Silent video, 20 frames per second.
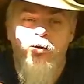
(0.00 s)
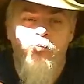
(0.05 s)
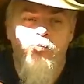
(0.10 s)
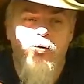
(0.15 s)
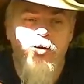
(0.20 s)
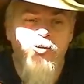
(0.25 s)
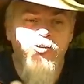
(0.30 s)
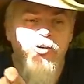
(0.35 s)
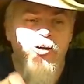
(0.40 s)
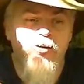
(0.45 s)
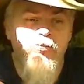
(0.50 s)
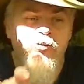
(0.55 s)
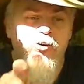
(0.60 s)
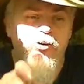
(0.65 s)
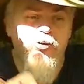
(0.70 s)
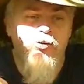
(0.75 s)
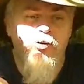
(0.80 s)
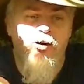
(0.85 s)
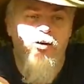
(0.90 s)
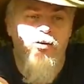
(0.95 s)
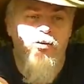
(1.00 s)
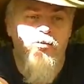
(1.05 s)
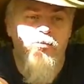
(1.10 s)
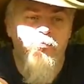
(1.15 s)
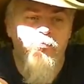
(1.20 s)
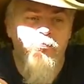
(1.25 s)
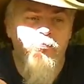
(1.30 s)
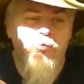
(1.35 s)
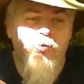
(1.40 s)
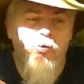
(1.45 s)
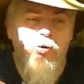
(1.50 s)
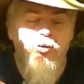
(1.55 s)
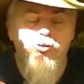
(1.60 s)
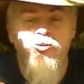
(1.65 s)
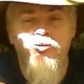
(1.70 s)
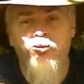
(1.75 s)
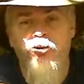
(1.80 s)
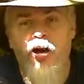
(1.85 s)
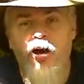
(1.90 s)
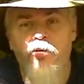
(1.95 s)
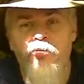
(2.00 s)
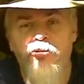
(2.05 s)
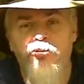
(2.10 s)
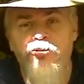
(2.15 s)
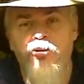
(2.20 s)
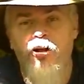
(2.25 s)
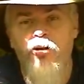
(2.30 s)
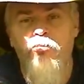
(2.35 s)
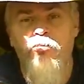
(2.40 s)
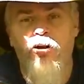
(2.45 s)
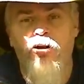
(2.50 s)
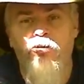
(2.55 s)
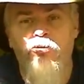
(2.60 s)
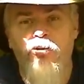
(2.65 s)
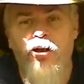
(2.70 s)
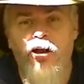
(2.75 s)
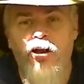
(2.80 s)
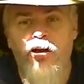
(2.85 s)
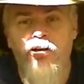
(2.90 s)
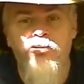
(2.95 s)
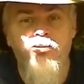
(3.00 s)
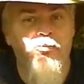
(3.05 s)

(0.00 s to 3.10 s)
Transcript: Please leave your questions and comments down below, guys.